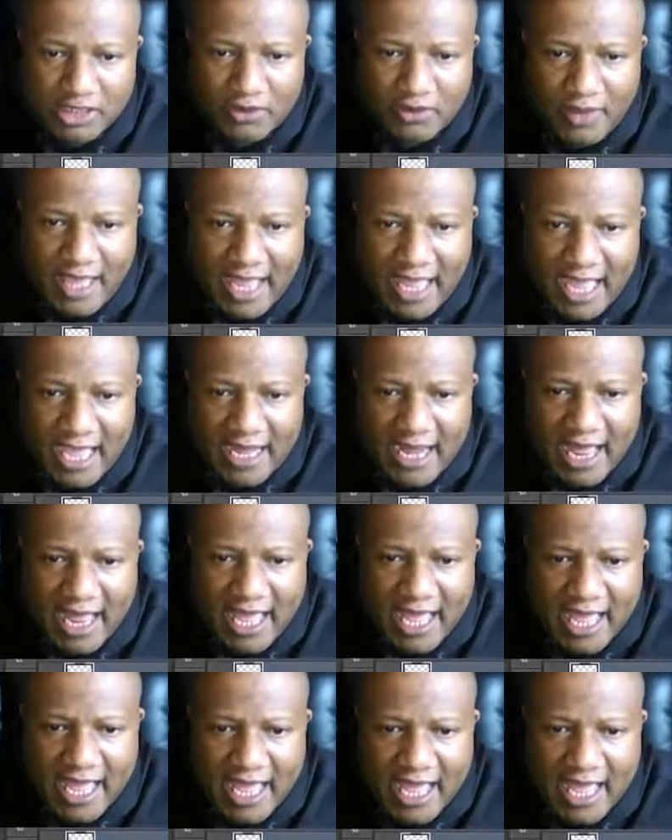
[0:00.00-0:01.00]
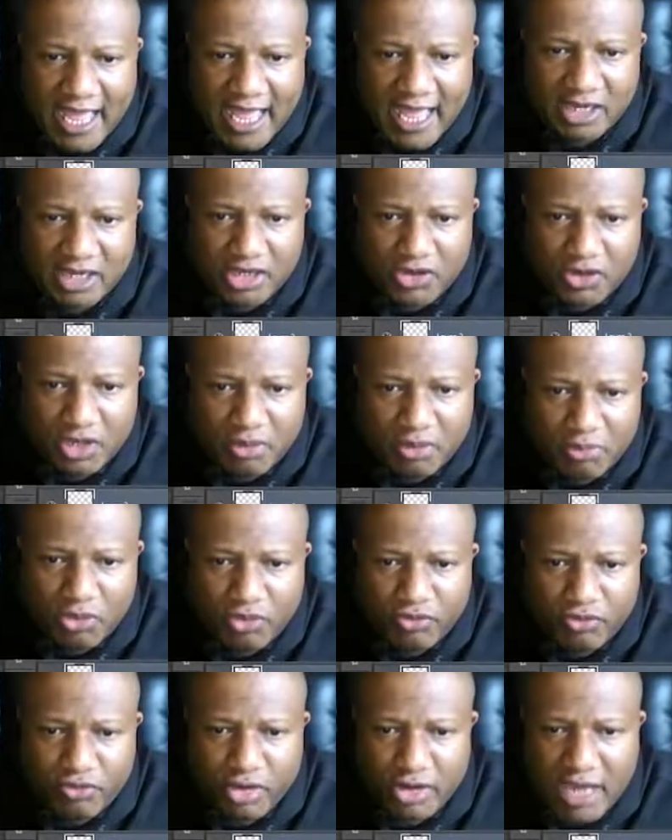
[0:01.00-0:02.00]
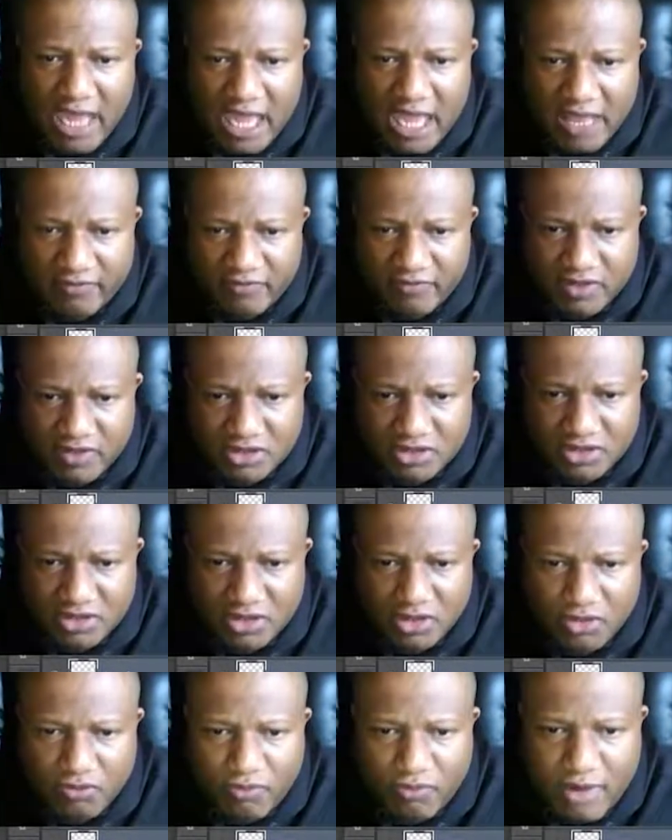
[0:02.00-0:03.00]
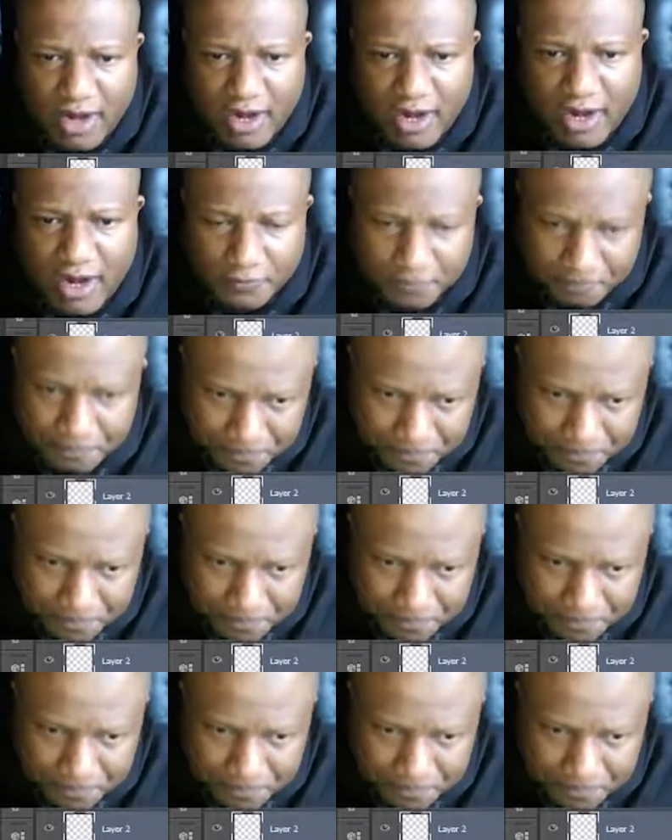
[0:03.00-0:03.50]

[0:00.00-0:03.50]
little hand icon, and you can move your canvas around.